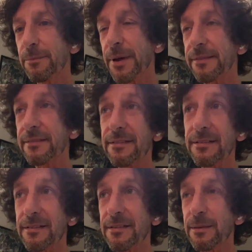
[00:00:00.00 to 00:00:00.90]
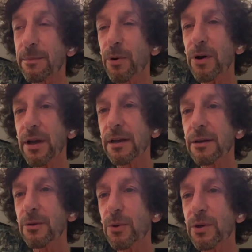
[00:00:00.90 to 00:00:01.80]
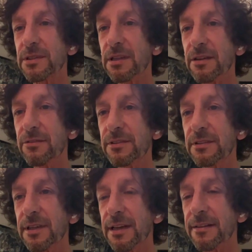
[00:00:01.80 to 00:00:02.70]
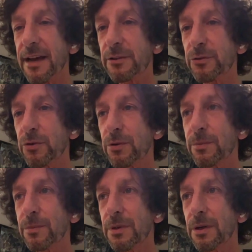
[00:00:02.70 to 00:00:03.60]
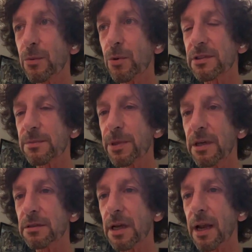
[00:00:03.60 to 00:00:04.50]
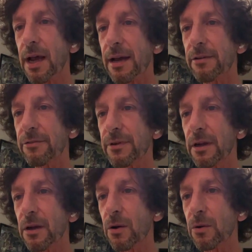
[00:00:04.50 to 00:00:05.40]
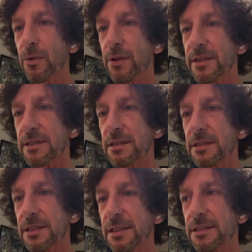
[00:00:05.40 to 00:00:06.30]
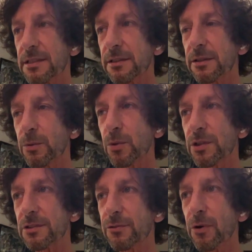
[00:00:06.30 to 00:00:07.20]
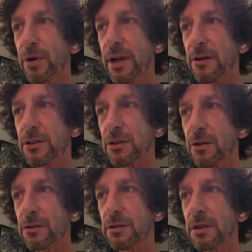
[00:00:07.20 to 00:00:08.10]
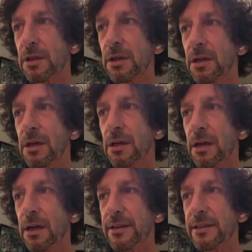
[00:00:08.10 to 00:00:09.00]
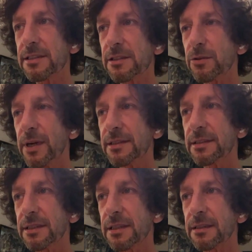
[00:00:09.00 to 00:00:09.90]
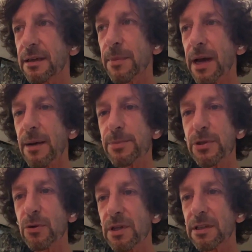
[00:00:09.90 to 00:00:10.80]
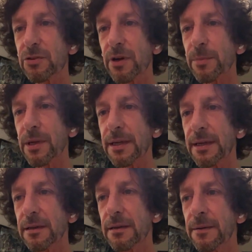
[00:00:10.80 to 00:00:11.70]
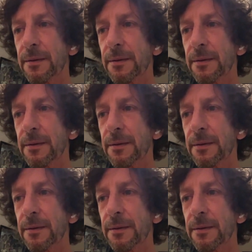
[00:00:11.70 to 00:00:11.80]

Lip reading: But the boy who was lived in that room was burned alive, along with his sister, who was 4 years old. And this is crazy, and I'm absolutely trembling.